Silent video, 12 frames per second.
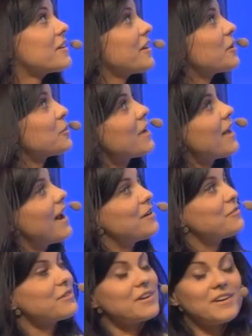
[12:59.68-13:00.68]
here we
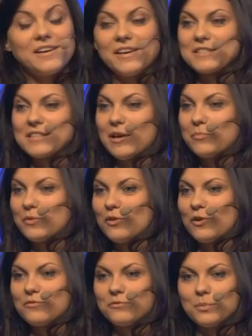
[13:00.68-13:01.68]
have an
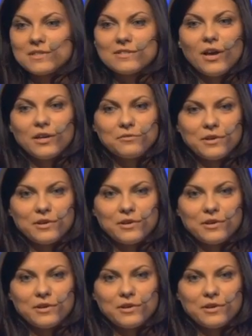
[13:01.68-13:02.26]
example of what's not